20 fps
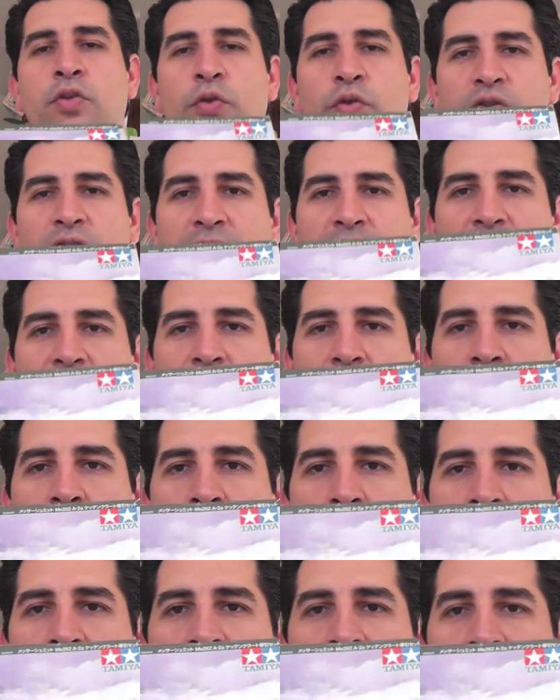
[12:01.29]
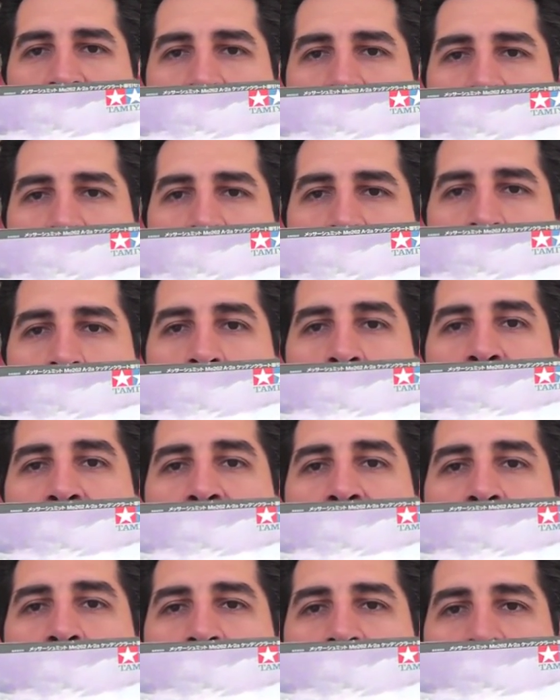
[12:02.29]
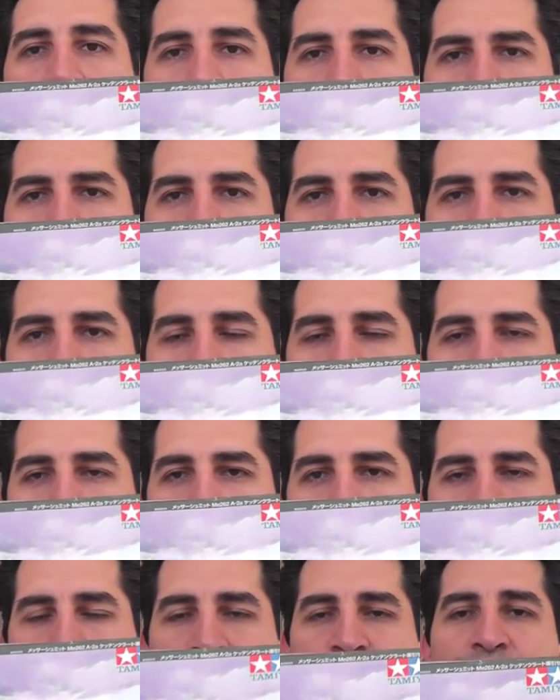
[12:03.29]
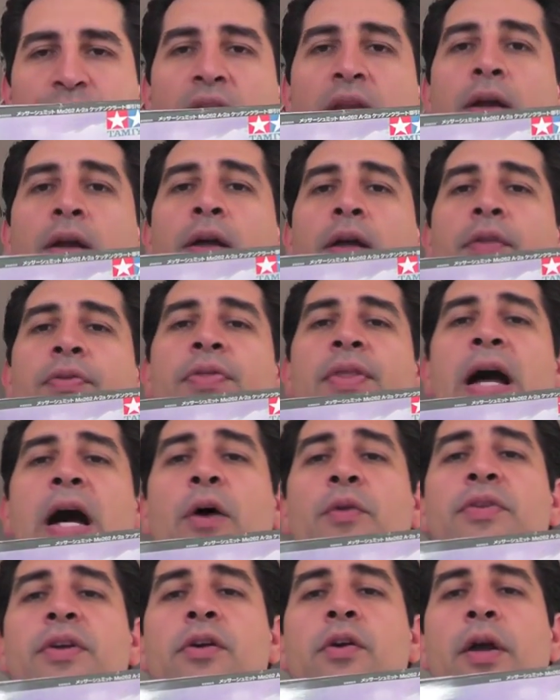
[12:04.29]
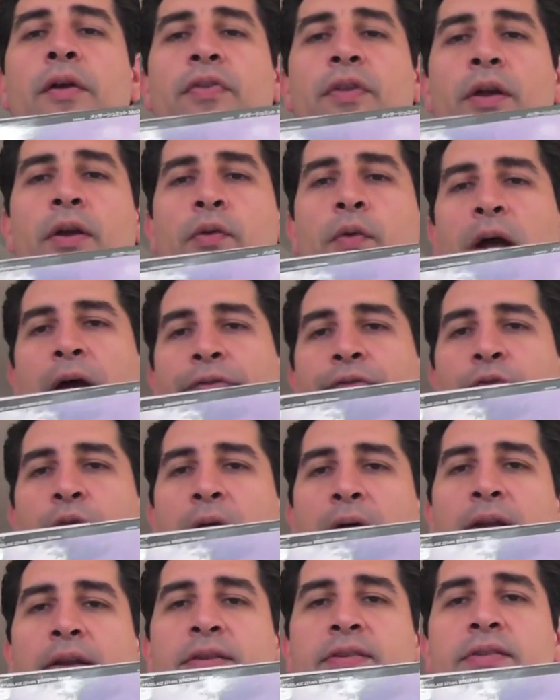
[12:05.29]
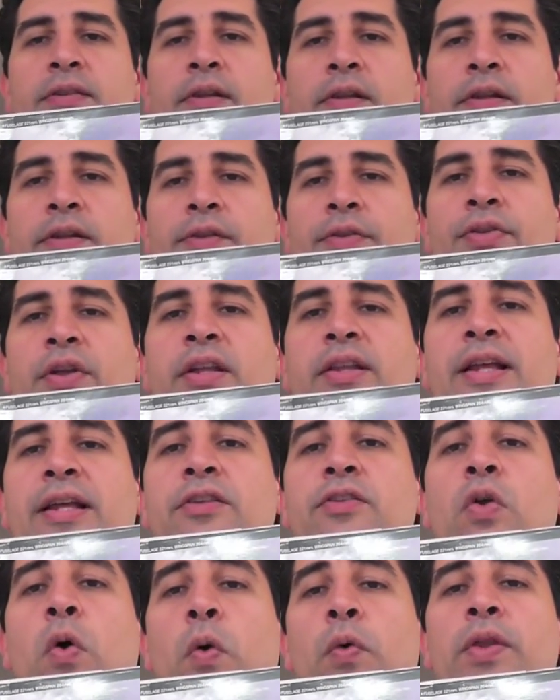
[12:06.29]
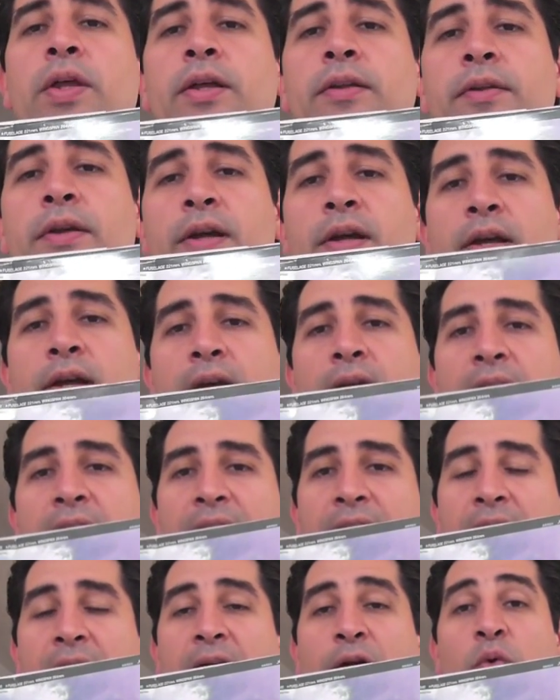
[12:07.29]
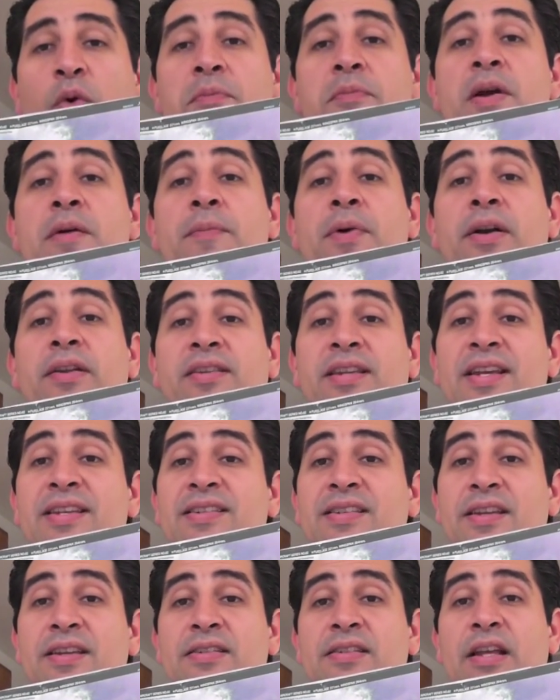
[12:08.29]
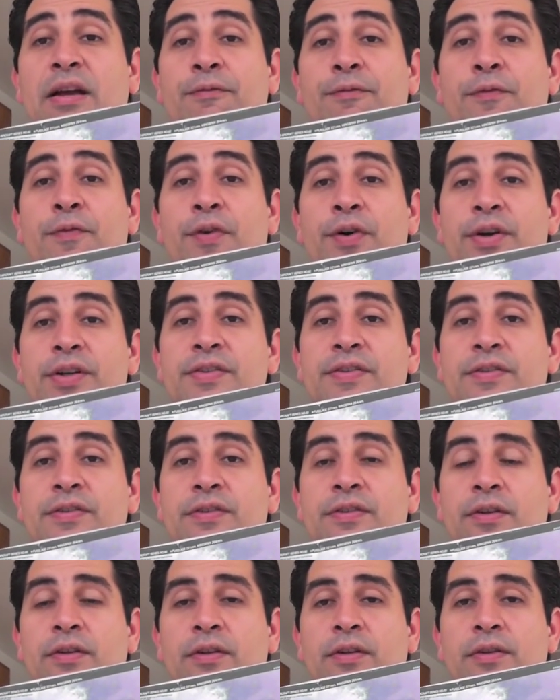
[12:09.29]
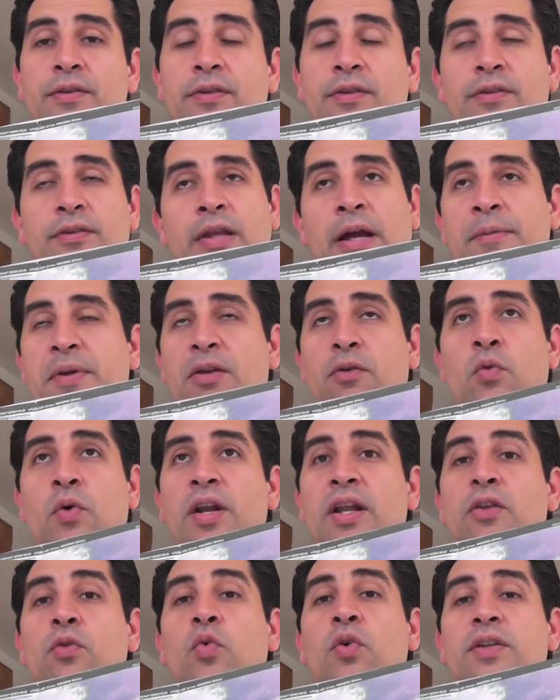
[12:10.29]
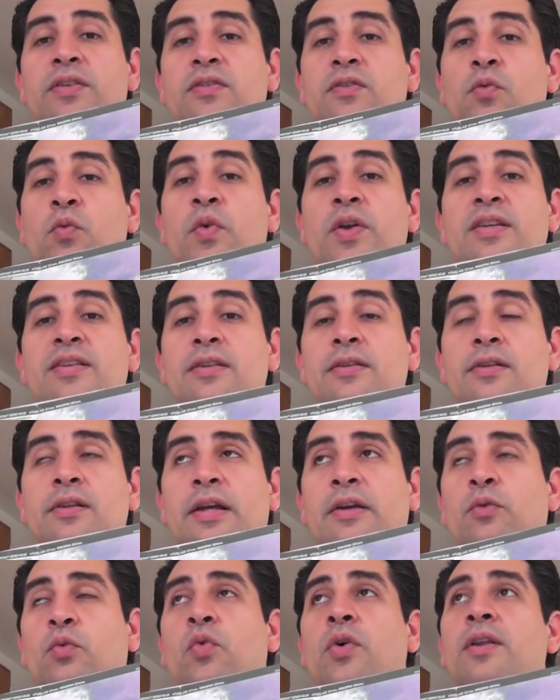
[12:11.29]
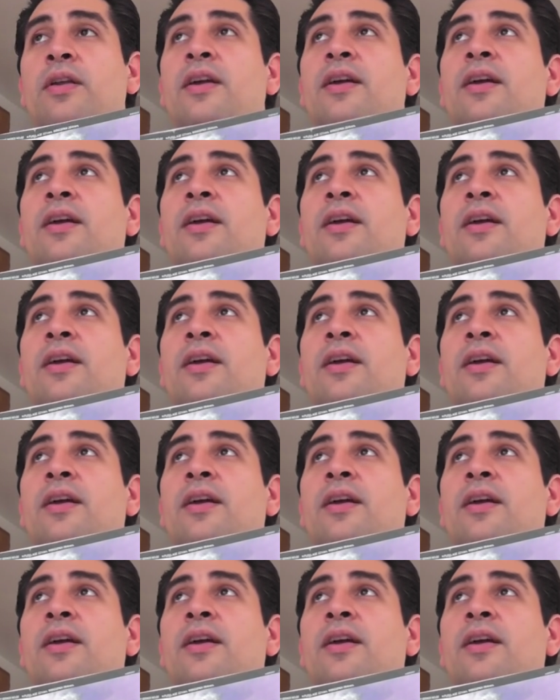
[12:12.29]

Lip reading: 262E with a Krettencraft rod. Now the Krettencraft rod is the little thing that towed it, and I remember this is a first. I mean, when it was recent, it